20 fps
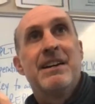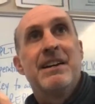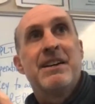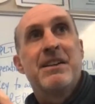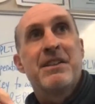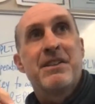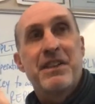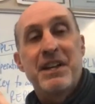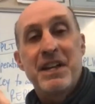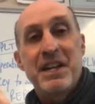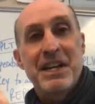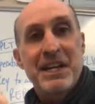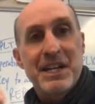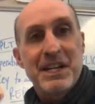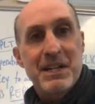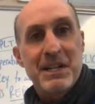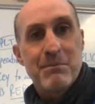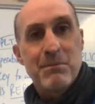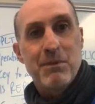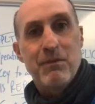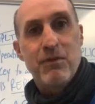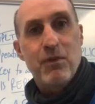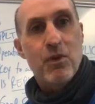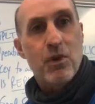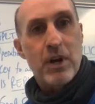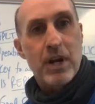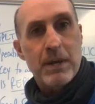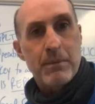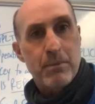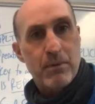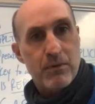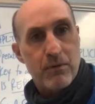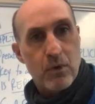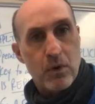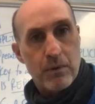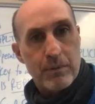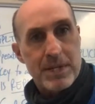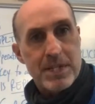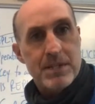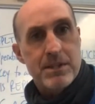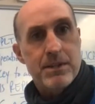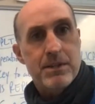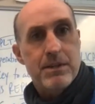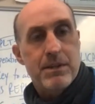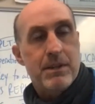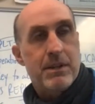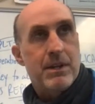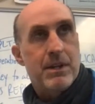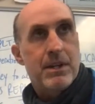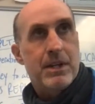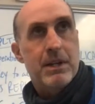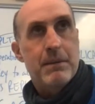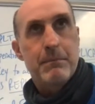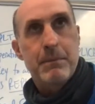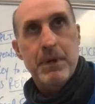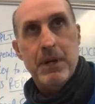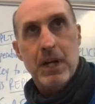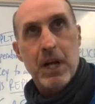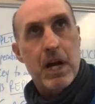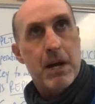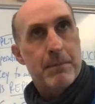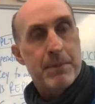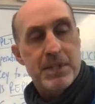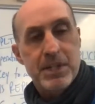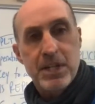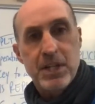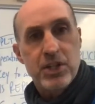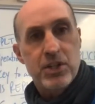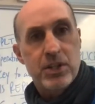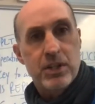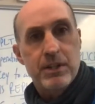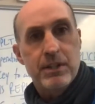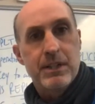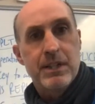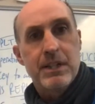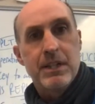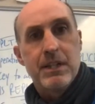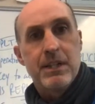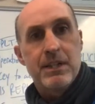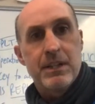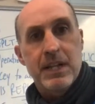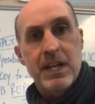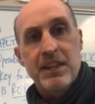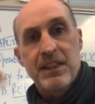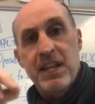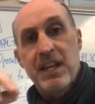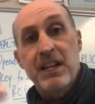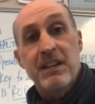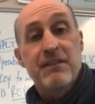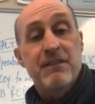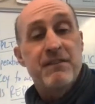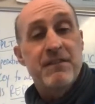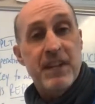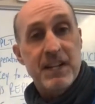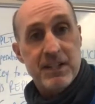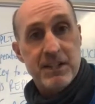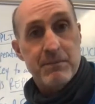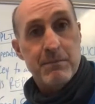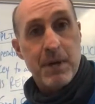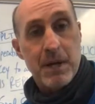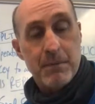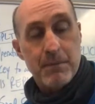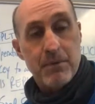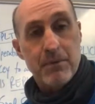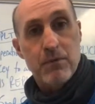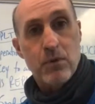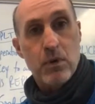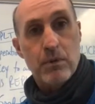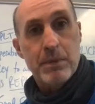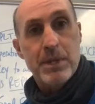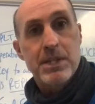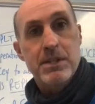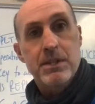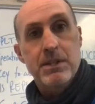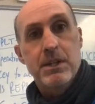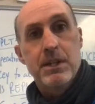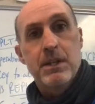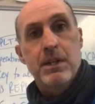thing before a performance competition that I think affects my performance,